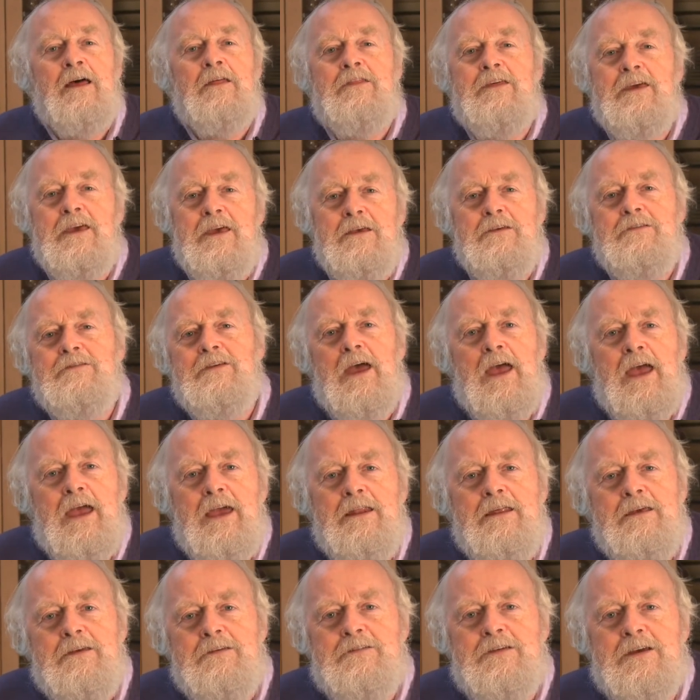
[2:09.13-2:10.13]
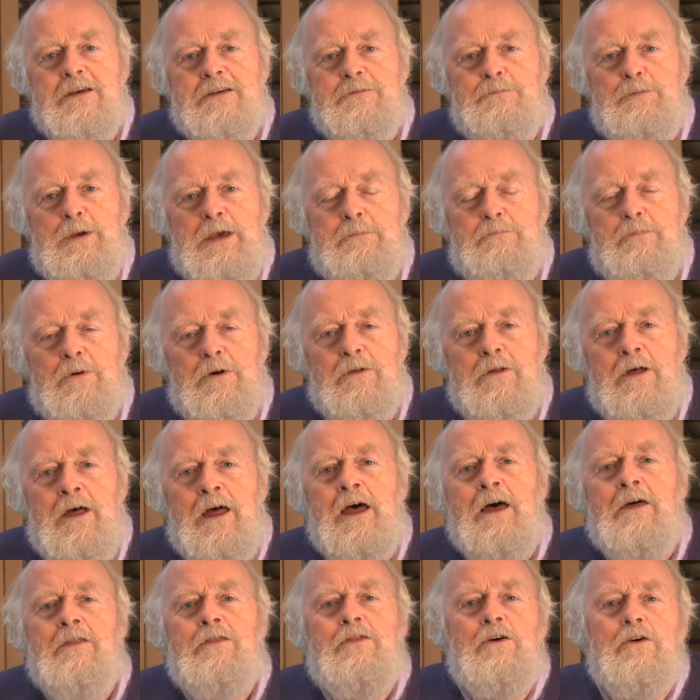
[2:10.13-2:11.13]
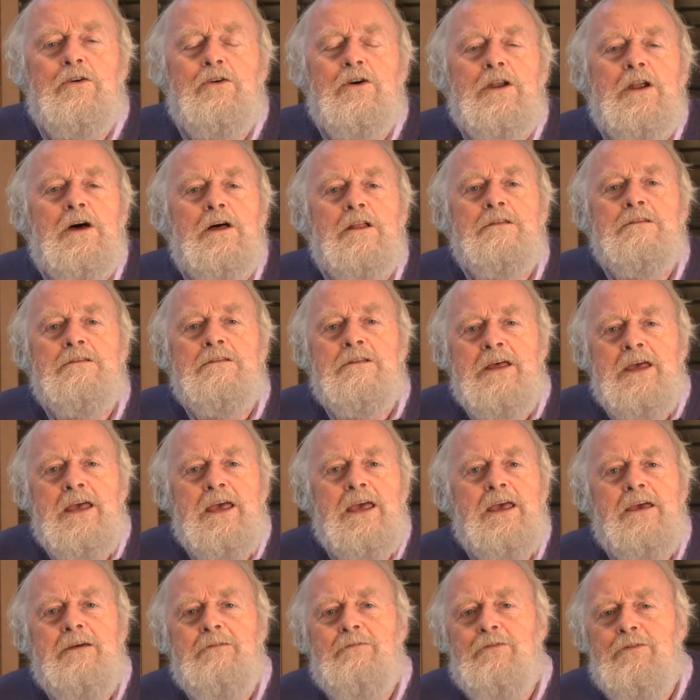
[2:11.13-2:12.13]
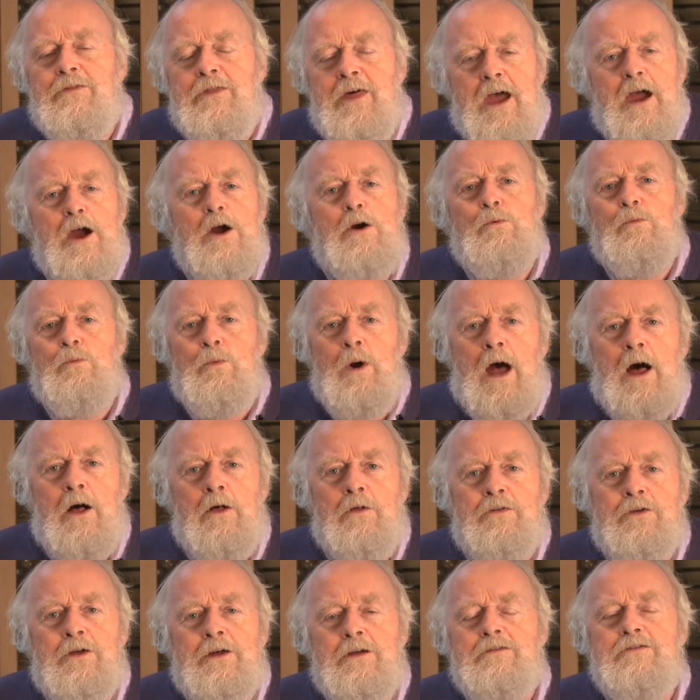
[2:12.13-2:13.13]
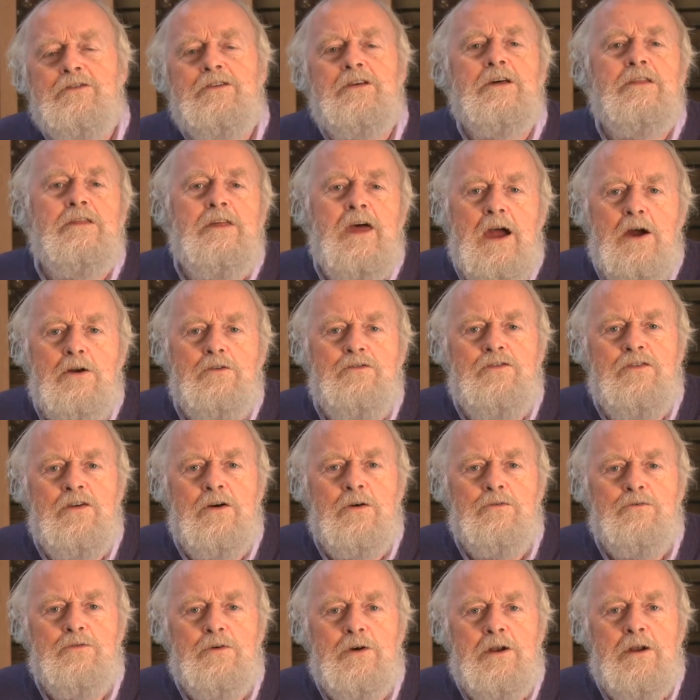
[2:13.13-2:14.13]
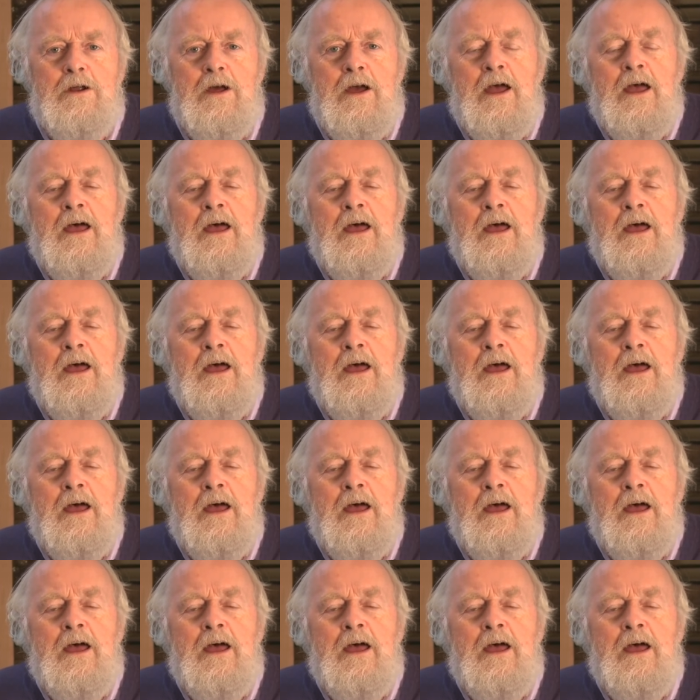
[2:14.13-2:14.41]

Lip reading: These 86 people, they're going to leave their wealth to their children.